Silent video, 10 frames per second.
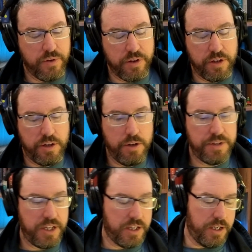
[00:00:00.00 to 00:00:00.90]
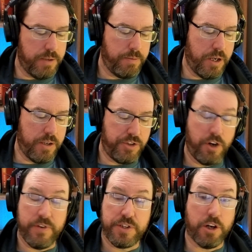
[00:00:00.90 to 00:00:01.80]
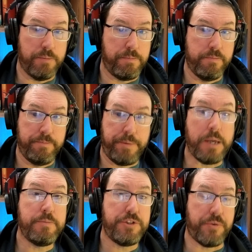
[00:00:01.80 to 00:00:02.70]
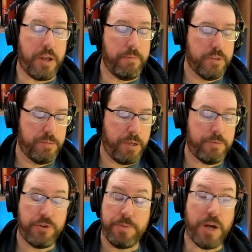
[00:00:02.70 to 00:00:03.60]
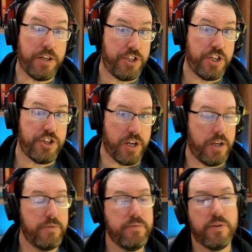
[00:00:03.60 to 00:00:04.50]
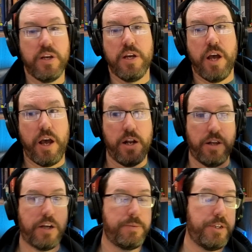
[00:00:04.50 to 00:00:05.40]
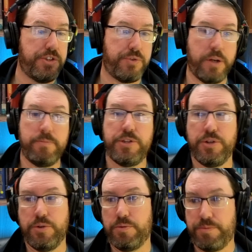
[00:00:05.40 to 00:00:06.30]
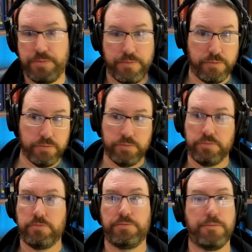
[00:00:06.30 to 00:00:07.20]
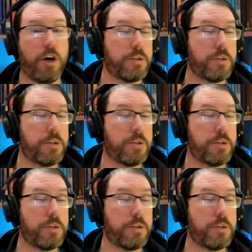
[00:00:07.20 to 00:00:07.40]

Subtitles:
using a service called BeamStream. It's beamstream.gg. And it allows me to stream to multiple